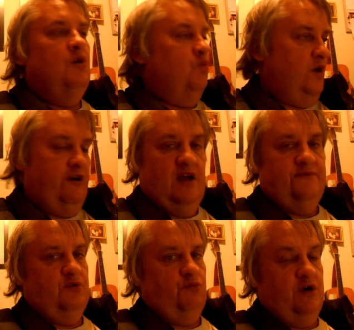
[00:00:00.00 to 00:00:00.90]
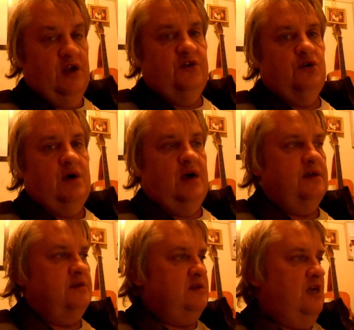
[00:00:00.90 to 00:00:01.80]
Wherever you are,
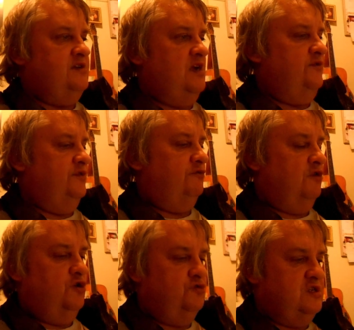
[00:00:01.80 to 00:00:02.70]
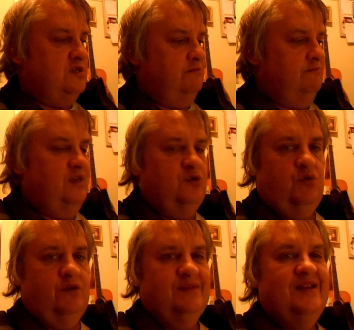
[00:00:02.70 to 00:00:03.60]
stay safe on the roads as well.